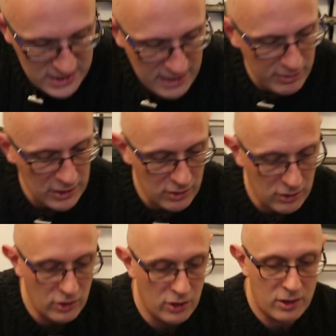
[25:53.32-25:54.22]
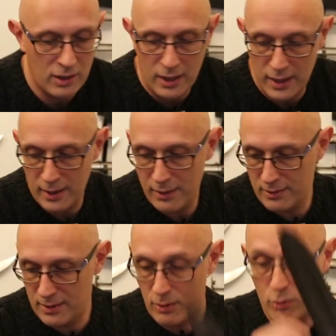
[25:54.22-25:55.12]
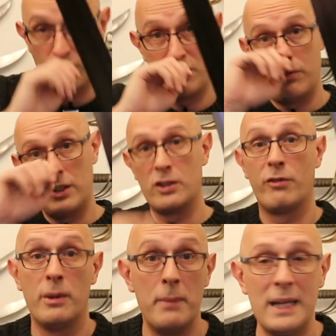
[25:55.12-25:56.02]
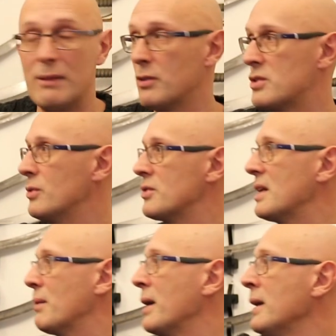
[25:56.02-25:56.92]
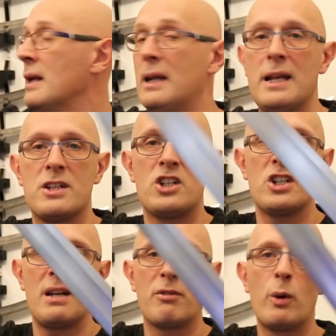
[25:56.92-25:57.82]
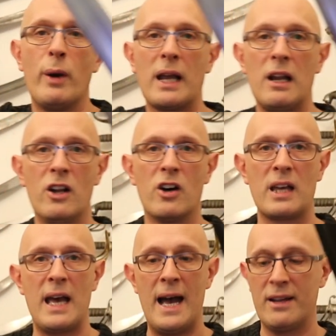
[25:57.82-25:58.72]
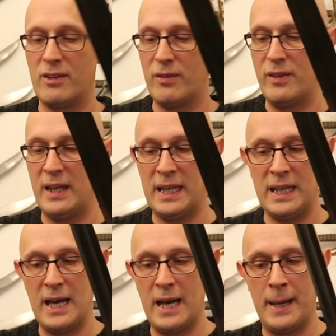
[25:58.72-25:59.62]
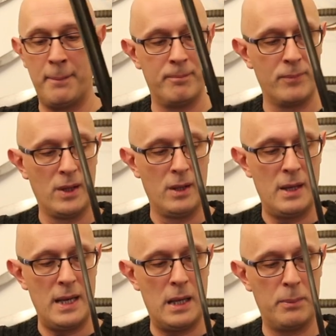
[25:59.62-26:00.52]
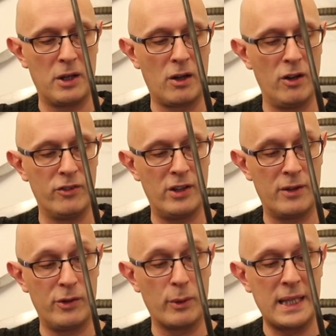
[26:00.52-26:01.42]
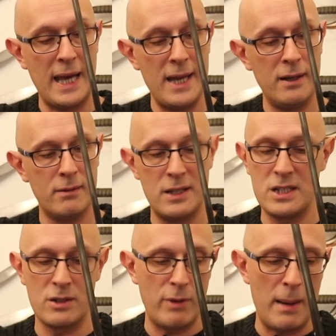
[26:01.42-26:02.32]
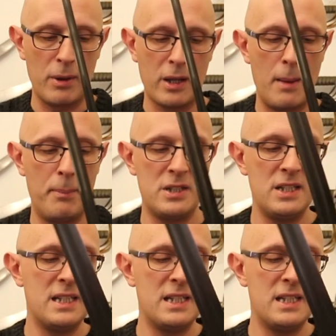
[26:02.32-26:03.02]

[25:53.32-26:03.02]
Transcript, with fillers: have a little look, or to finish off with the medieval swords anyway, let's just have a quick look at the Albion Clontarf. So again, this is a replica, but it